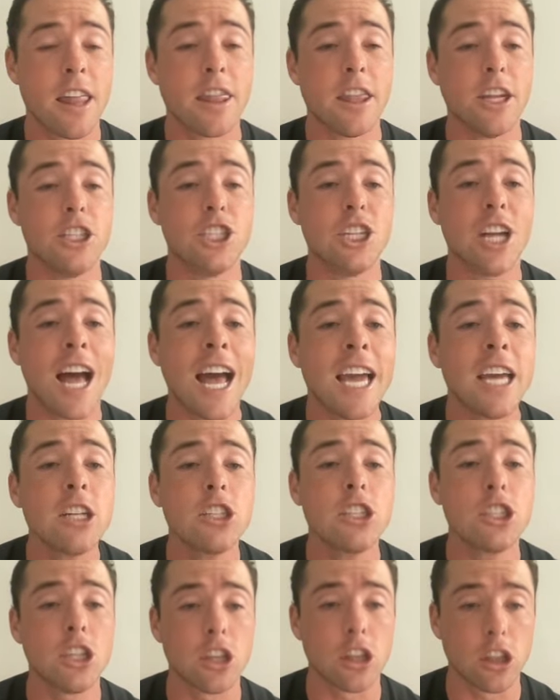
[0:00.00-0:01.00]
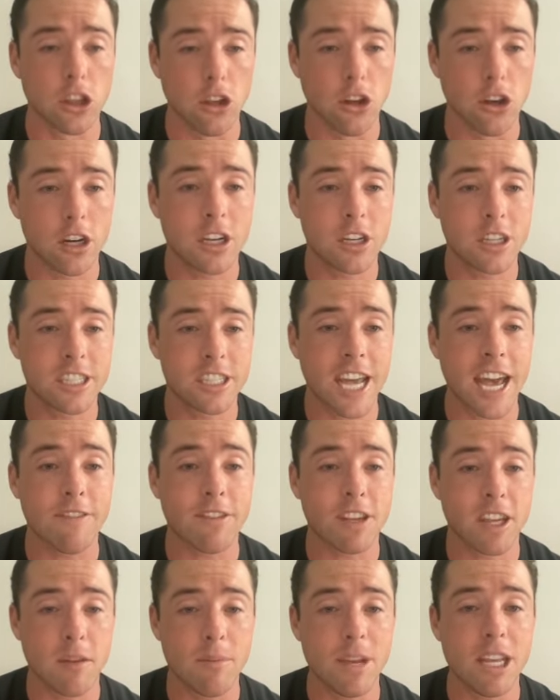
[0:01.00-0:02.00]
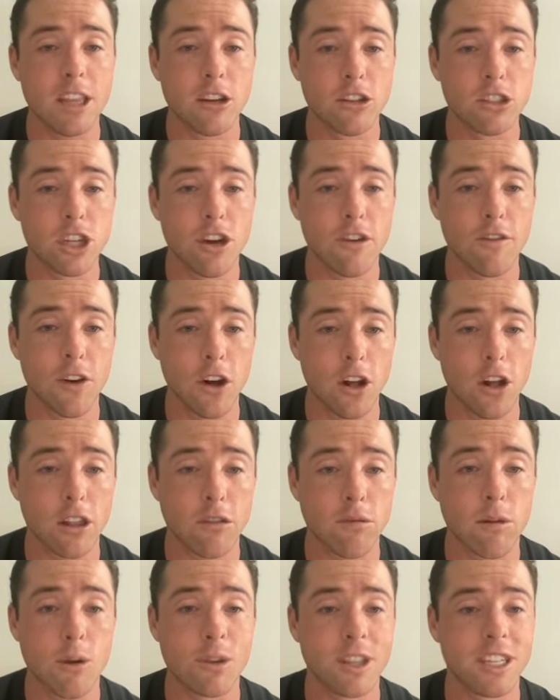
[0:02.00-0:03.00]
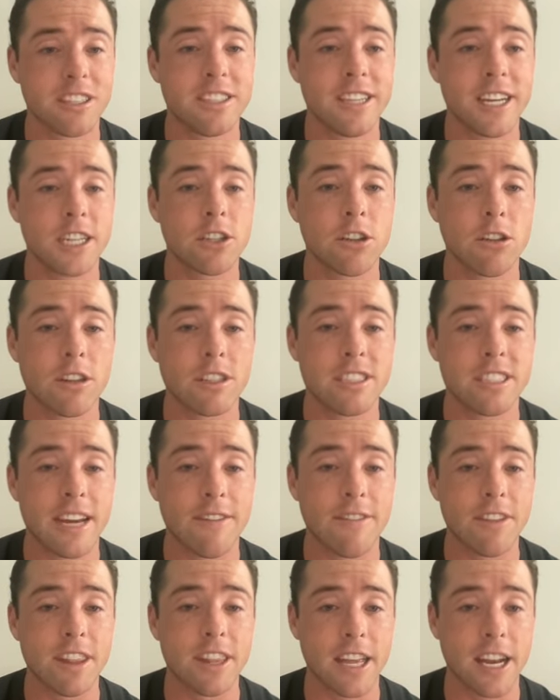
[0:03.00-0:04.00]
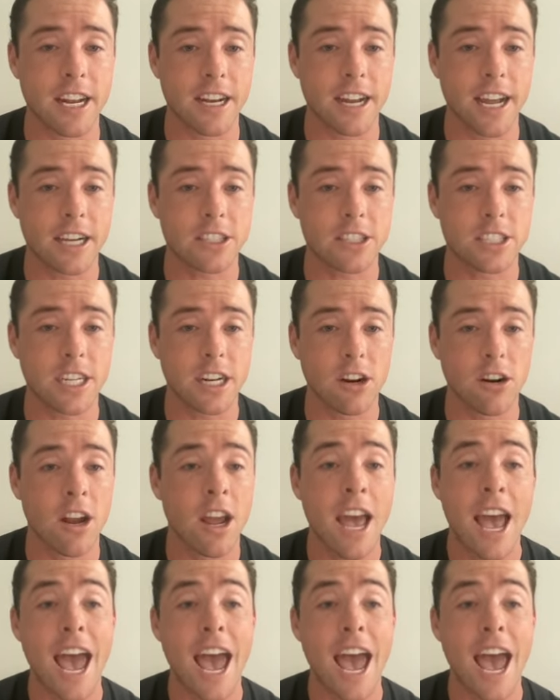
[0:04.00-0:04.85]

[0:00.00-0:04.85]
the Giants should look to have Camilo Doval throw in the 6th or the 7th inning next year.